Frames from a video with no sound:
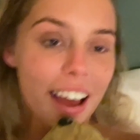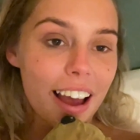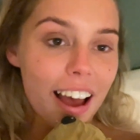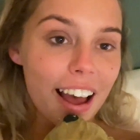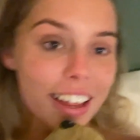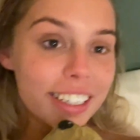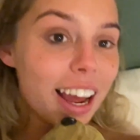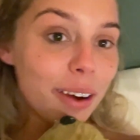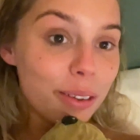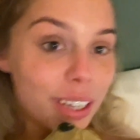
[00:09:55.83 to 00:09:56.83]
and
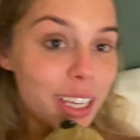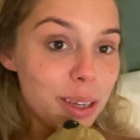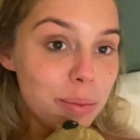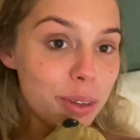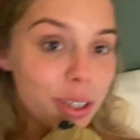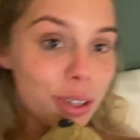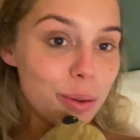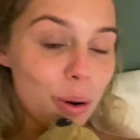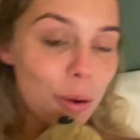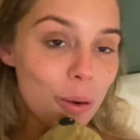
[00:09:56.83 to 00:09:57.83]
I will keep
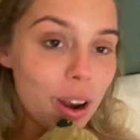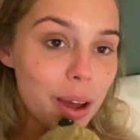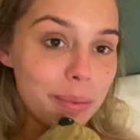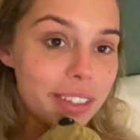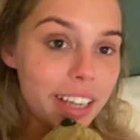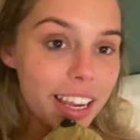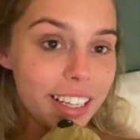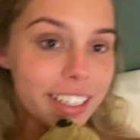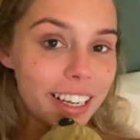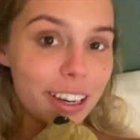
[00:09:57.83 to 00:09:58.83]
you all updated.